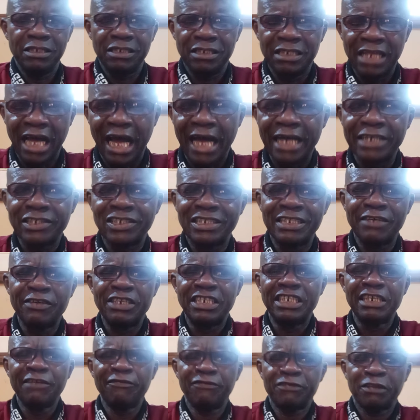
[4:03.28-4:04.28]
that's the
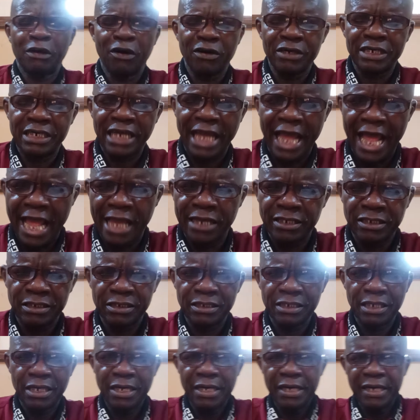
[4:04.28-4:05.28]
diphthong, A.
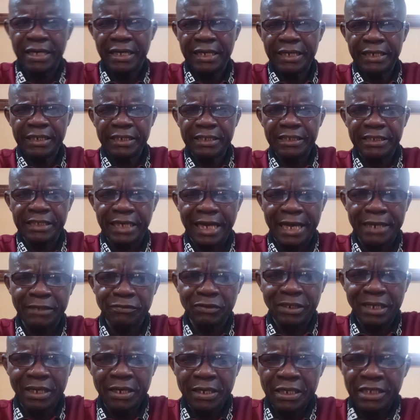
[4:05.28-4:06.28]

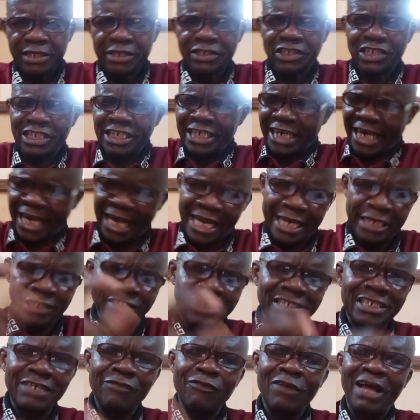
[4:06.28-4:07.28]
Then
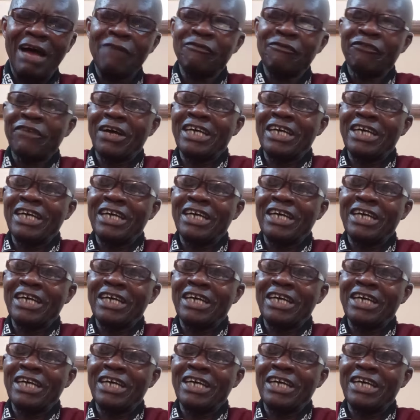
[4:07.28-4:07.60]
straight, we have